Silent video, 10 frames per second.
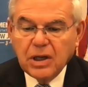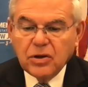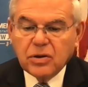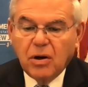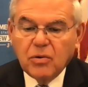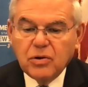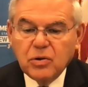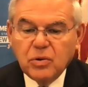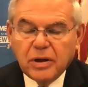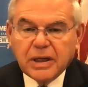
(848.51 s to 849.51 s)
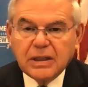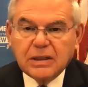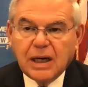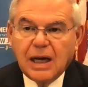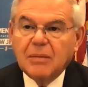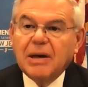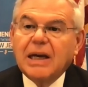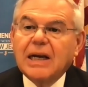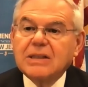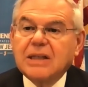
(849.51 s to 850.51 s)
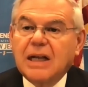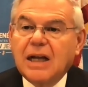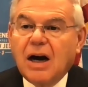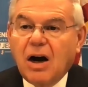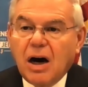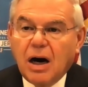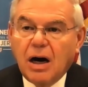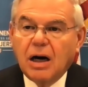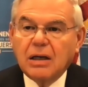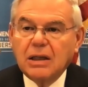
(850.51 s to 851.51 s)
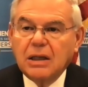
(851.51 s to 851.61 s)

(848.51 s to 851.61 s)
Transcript: So you look at the Taliban as they are,